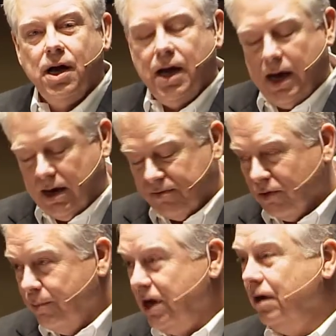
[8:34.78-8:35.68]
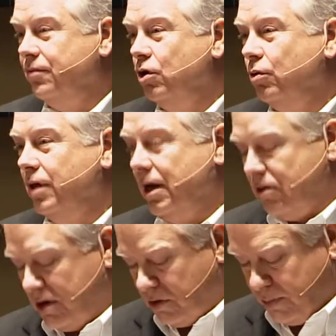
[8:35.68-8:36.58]
And for many of you, that's
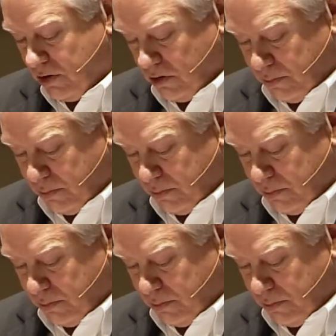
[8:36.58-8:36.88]
as business